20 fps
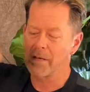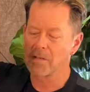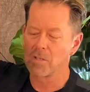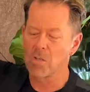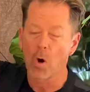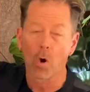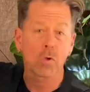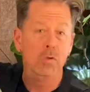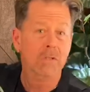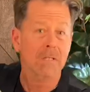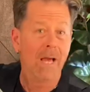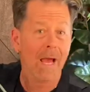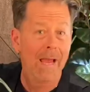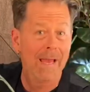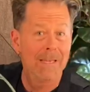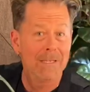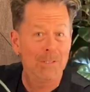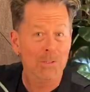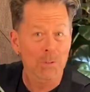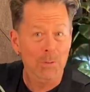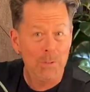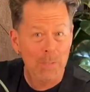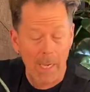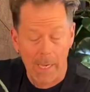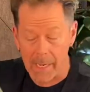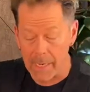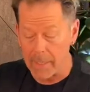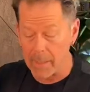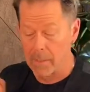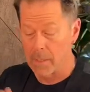don't tie it too
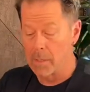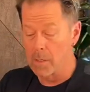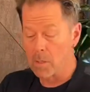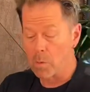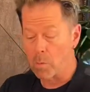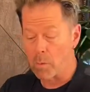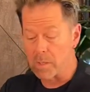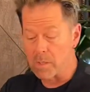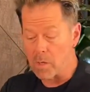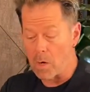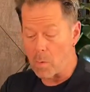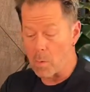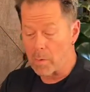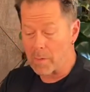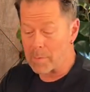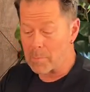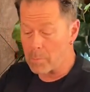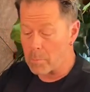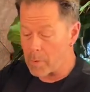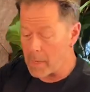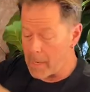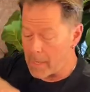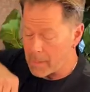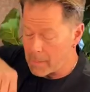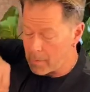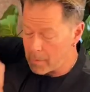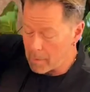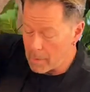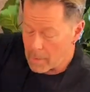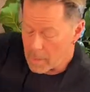tight. We don't want to break
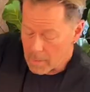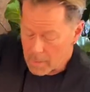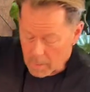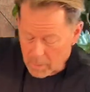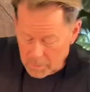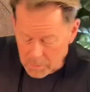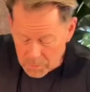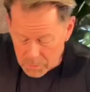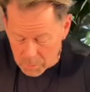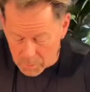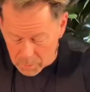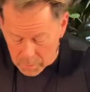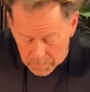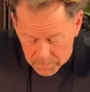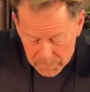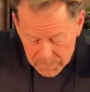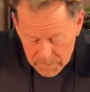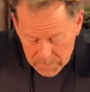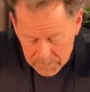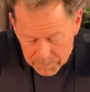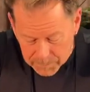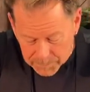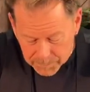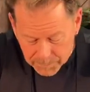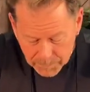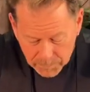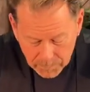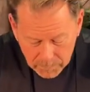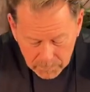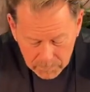our tulips.
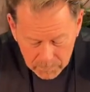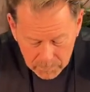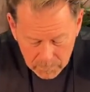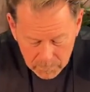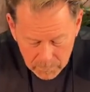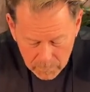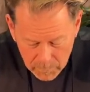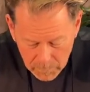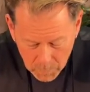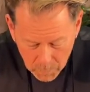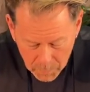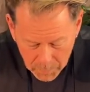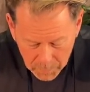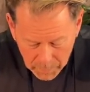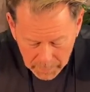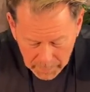We're going to